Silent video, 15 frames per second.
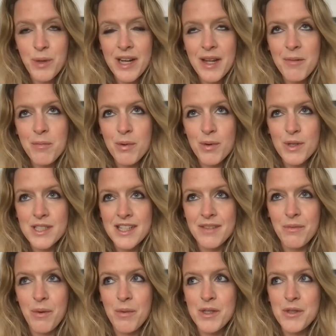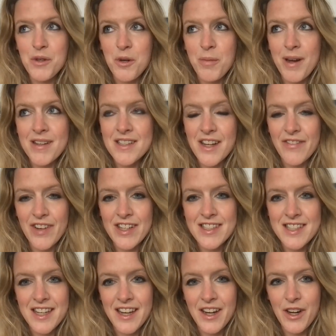really important when we talk about
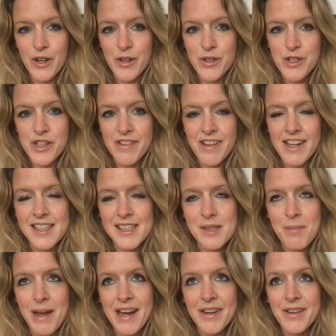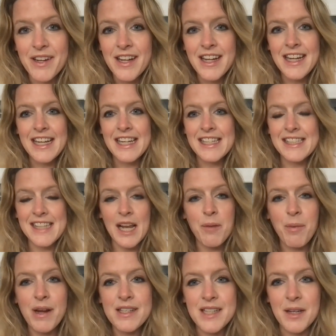diversity and inclusion that it's about
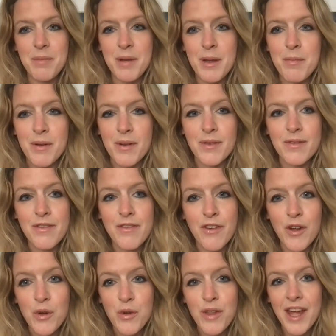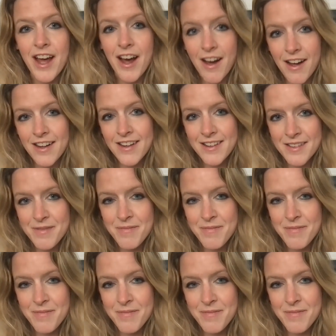celebrating people for who they are